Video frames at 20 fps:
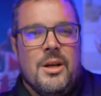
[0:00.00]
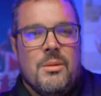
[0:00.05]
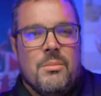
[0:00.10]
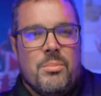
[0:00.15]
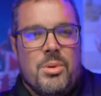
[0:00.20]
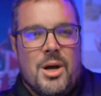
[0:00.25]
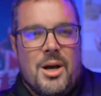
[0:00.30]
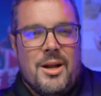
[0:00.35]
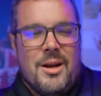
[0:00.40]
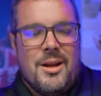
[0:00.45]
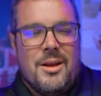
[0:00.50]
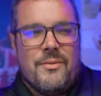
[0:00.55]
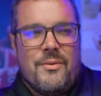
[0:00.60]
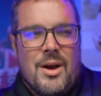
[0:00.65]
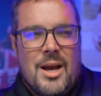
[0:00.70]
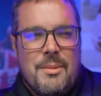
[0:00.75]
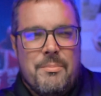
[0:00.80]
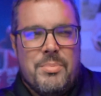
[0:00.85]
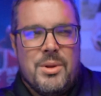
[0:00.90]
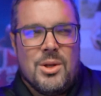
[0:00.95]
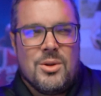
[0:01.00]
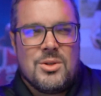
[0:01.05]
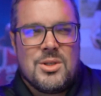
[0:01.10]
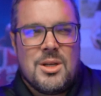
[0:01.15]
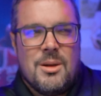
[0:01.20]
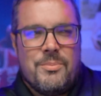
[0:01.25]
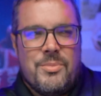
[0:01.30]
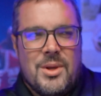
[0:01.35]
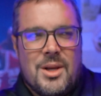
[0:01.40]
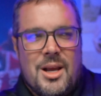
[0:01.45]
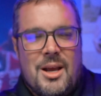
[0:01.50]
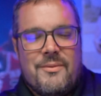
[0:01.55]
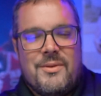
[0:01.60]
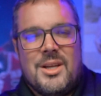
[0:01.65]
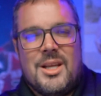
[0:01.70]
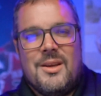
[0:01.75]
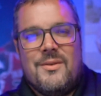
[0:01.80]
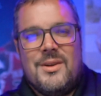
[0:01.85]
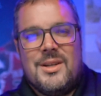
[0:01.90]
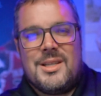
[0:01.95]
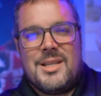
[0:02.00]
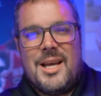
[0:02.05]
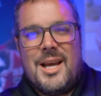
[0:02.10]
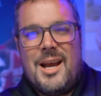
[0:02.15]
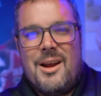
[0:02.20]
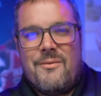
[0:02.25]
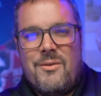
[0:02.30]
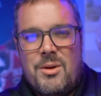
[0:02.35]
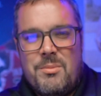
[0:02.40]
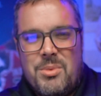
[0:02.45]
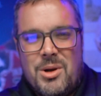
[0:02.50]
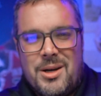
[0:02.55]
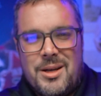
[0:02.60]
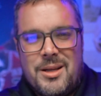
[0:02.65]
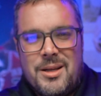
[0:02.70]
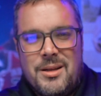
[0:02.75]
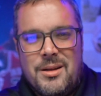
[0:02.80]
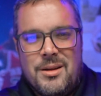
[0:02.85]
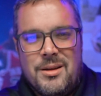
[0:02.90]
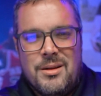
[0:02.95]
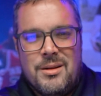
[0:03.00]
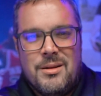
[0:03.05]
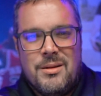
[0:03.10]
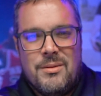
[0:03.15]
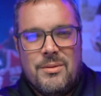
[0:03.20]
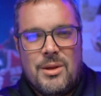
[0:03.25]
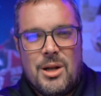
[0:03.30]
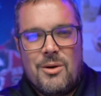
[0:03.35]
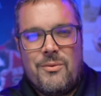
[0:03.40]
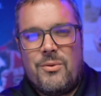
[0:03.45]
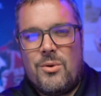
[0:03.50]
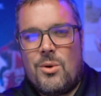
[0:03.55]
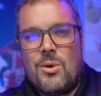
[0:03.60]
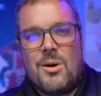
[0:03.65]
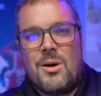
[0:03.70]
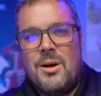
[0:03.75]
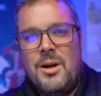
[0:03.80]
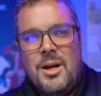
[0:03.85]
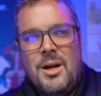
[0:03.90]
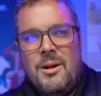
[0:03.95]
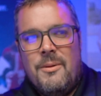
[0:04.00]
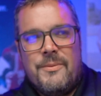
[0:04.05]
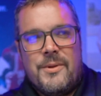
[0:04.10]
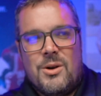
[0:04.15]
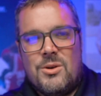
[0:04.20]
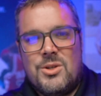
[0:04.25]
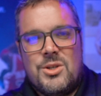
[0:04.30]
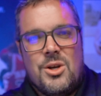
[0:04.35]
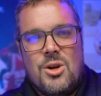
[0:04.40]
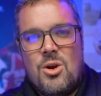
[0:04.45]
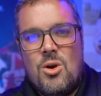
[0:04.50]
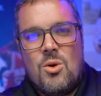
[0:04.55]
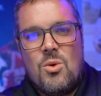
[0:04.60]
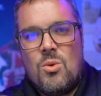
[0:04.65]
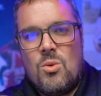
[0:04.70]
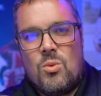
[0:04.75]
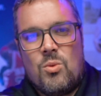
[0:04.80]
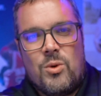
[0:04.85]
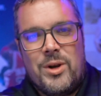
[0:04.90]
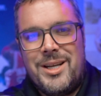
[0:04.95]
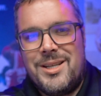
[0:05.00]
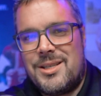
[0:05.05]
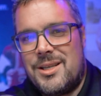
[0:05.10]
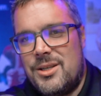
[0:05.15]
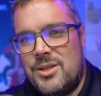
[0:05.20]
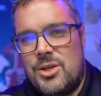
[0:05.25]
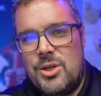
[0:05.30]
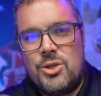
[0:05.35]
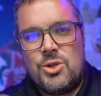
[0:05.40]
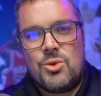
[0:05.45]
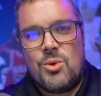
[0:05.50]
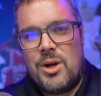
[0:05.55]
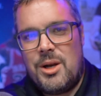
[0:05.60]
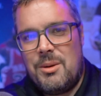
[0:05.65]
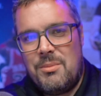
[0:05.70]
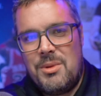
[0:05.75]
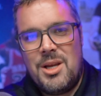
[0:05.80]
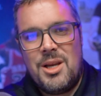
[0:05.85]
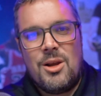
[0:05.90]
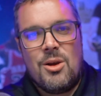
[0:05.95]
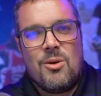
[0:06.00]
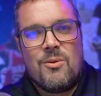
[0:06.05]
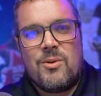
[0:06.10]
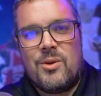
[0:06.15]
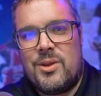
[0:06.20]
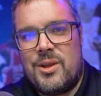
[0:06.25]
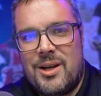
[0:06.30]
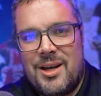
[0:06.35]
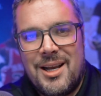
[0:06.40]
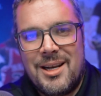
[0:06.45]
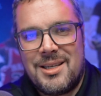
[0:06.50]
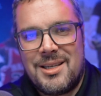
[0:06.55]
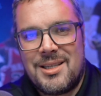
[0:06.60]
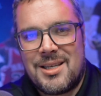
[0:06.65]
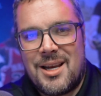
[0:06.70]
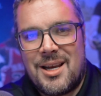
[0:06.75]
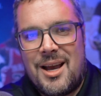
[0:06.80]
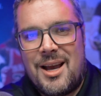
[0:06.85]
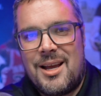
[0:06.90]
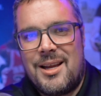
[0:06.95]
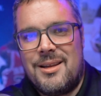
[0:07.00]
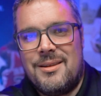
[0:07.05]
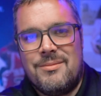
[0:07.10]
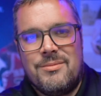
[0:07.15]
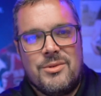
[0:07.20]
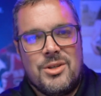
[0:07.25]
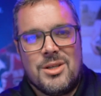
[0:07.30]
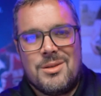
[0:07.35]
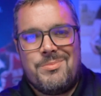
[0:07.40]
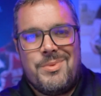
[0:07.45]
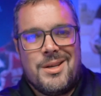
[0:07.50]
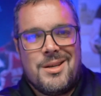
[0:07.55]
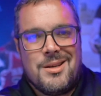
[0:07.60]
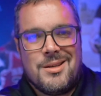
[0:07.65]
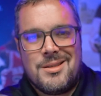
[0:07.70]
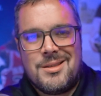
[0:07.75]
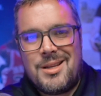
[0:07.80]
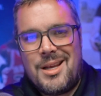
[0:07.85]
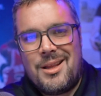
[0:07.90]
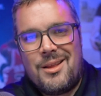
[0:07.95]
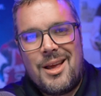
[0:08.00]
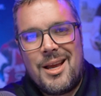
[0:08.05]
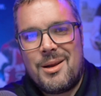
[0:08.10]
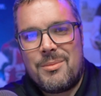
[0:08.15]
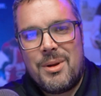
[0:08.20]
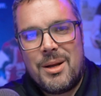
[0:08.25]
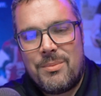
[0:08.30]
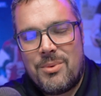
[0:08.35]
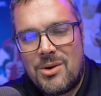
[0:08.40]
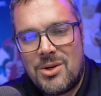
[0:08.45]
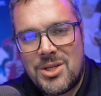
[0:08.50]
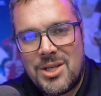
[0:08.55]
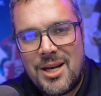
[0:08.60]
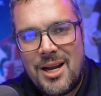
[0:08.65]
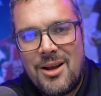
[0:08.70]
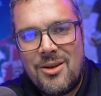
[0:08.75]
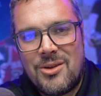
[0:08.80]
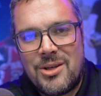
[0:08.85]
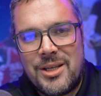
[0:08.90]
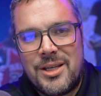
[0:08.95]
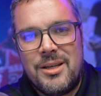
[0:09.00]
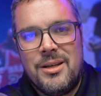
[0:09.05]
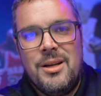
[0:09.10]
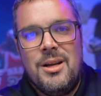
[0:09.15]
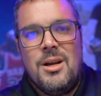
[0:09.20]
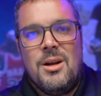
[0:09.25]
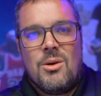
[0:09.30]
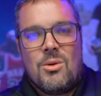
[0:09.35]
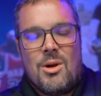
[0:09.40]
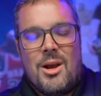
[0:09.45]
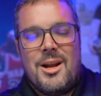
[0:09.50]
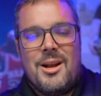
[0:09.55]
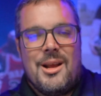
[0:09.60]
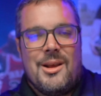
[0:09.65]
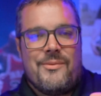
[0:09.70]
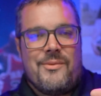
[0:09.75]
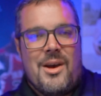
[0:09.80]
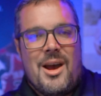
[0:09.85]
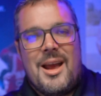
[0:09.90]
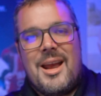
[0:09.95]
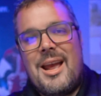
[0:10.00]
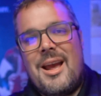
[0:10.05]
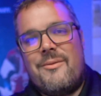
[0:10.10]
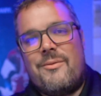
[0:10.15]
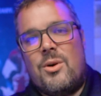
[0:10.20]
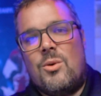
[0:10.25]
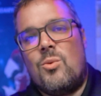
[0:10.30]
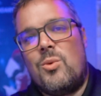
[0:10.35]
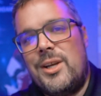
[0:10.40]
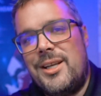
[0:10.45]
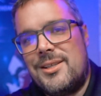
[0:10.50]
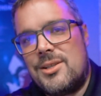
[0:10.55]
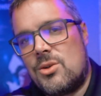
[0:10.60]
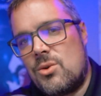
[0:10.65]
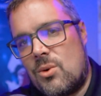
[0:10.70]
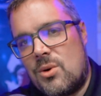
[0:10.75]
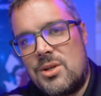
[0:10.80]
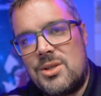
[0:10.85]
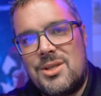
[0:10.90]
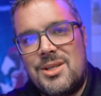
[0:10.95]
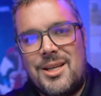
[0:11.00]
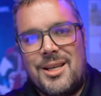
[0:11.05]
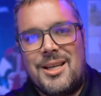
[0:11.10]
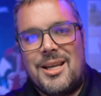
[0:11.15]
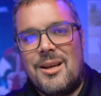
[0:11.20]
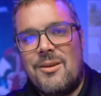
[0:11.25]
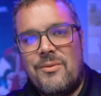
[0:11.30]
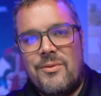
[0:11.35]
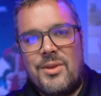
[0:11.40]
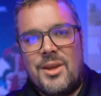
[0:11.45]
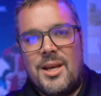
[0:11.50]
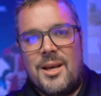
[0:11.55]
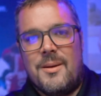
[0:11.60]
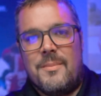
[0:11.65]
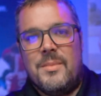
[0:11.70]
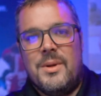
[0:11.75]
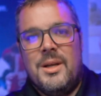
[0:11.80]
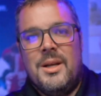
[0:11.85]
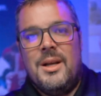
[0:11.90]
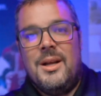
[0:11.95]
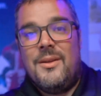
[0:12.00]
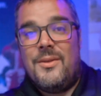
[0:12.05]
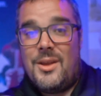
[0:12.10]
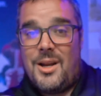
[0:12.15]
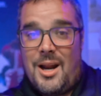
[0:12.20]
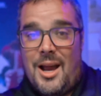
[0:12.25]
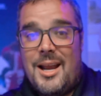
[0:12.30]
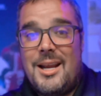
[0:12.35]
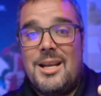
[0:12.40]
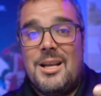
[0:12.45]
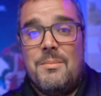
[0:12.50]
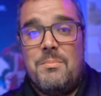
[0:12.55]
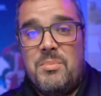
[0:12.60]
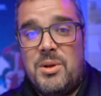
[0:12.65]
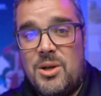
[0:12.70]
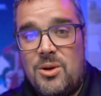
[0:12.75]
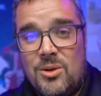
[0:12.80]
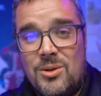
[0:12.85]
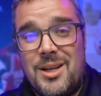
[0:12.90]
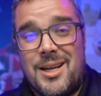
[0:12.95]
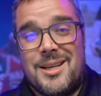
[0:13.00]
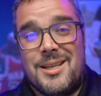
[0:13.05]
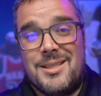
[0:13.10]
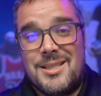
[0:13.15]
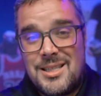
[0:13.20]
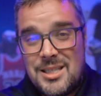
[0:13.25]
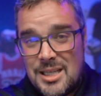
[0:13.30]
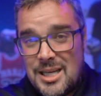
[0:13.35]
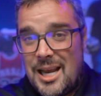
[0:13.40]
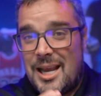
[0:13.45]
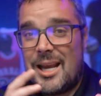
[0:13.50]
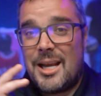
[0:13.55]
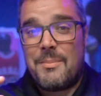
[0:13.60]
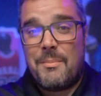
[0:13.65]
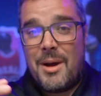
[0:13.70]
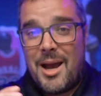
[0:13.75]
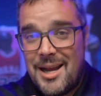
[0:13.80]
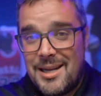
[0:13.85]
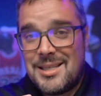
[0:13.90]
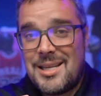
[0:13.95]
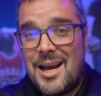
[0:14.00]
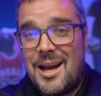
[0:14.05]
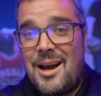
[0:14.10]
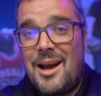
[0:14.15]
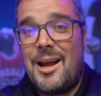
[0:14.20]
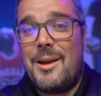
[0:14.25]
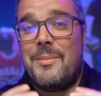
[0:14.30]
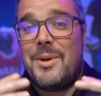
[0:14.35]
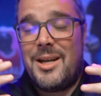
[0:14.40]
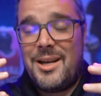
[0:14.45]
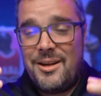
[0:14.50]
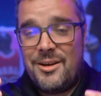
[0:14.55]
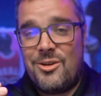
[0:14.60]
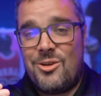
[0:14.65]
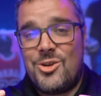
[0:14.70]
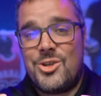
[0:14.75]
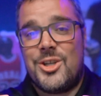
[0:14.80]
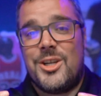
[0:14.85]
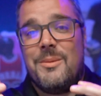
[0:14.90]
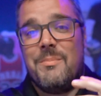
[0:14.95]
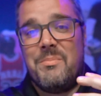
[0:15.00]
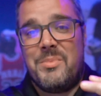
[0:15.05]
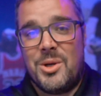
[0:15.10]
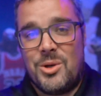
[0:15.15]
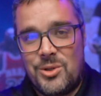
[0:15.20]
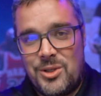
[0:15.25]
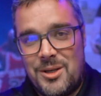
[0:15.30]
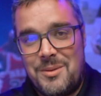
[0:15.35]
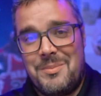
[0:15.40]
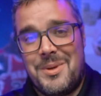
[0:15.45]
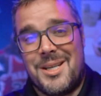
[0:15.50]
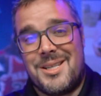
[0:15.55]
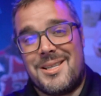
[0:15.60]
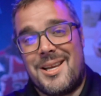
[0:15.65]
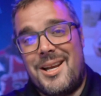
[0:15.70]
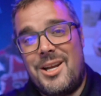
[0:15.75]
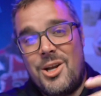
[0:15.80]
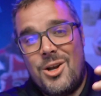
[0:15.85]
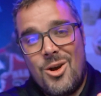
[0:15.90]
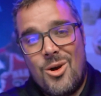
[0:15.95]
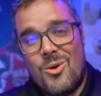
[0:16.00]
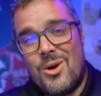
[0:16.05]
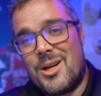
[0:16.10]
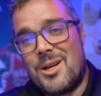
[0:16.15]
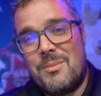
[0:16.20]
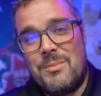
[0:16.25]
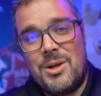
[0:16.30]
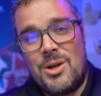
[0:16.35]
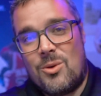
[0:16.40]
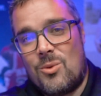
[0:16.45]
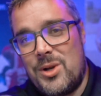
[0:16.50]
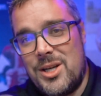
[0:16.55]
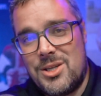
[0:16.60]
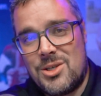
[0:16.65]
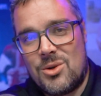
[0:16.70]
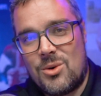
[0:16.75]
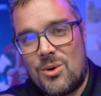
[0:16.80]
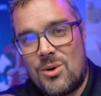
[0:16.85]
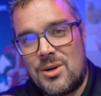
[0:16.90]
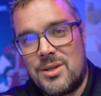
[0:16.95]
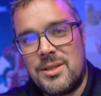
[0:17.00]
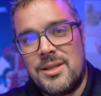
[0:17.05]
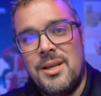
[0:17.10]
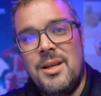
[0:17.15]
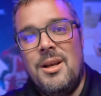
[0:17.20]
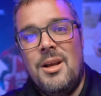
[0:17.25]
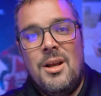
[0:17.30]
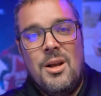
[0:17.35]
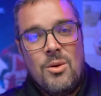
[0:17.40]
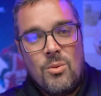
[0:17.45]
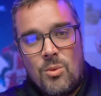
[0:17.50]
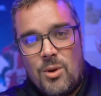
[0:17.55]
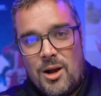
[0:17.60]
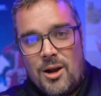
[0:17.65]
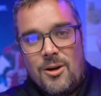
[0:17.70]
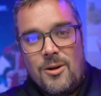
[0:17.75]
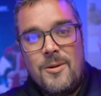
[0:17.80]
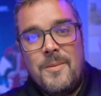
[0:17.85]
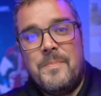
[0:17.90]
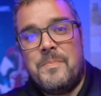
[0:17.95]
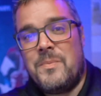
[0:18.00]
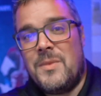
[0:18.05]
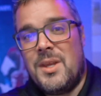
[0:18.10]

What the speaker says: but if I build something, I have to give it to everybody. Therefore, there's no reason to join me over the next guy just because they like my personality, right? If I have a resource to give them that I can build, I can take my time and energy and build it because I know it can be a resource, well,